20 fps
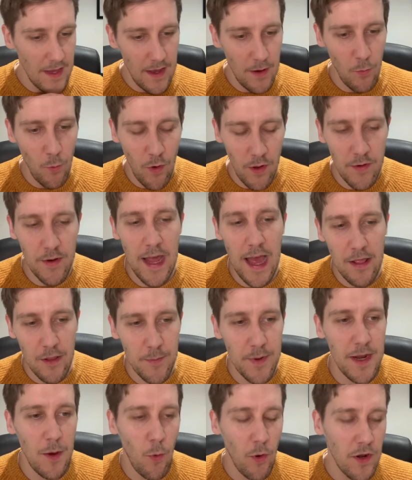one
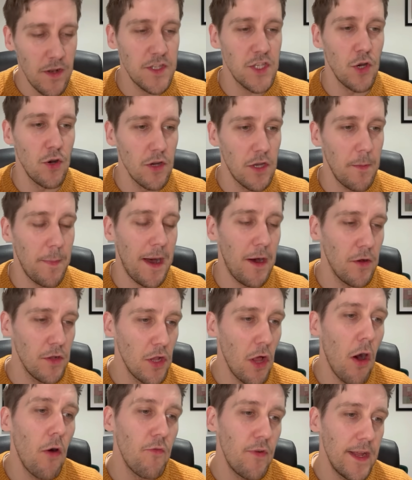element I want to talk about a
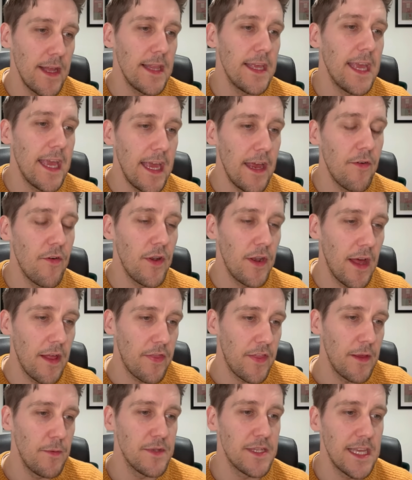lot really here, and I
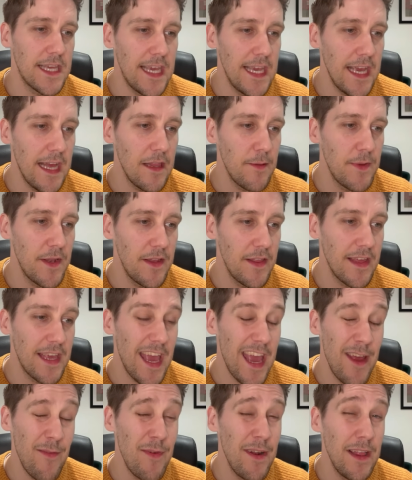think it was the key element of the
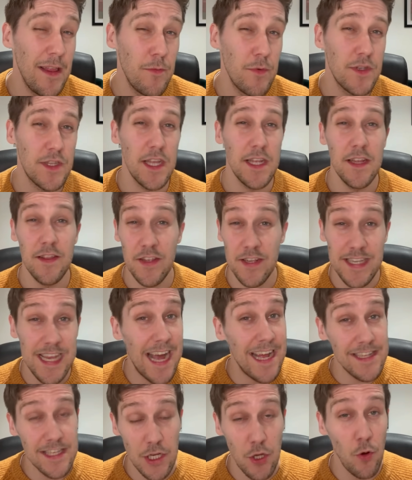game really, was the
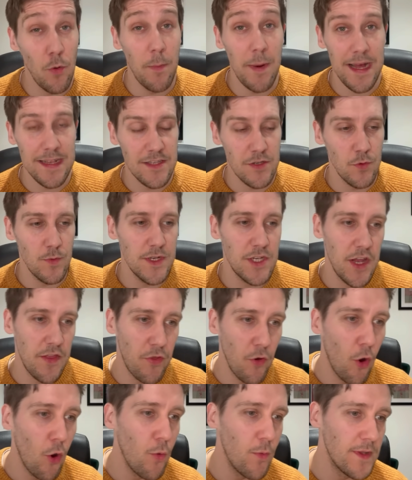tactical battle, which I
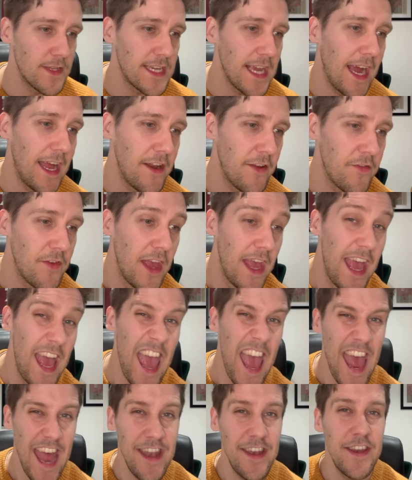thought was kind of
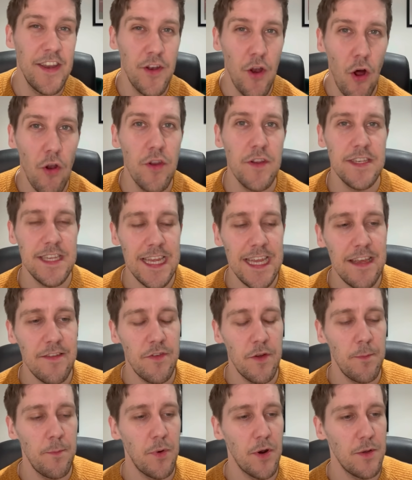ended on as
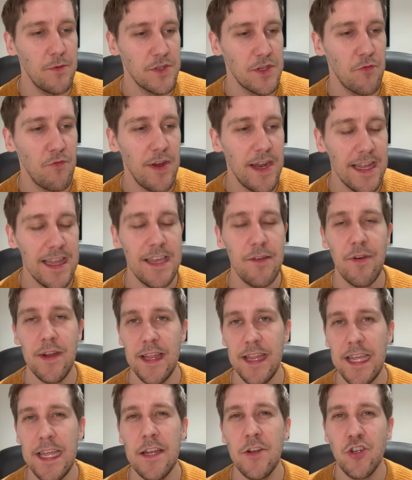even, but it was a really,
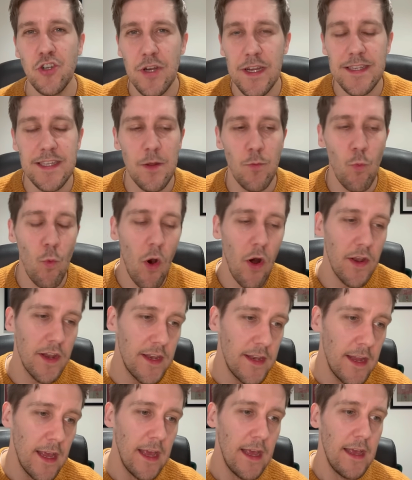really interesting one. And